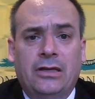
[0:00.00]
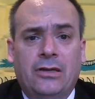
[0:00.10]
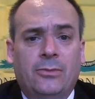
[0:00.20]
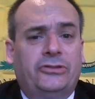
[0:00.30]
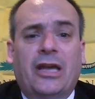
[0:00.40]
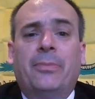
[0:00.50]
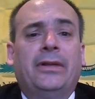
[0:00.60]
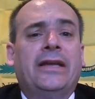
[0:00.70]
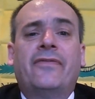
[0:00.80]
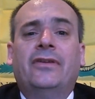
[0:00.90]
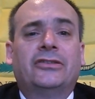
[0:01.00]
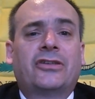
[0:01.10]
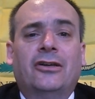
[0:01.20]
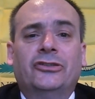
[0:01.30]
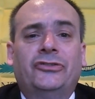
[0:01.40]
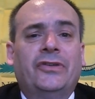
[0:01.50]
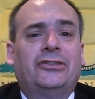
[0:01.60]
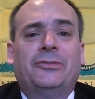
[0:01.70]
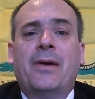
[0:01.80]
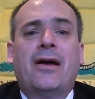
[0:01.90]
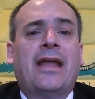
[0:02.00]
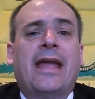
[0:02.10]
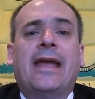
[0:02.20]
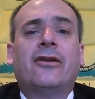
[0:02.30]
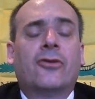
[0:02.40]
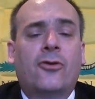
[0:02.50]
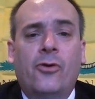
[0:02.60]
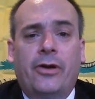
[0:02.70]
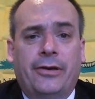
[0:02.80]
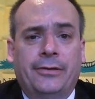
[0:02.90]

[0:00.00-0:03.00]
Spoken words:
which I believe in this country it's about $8.25.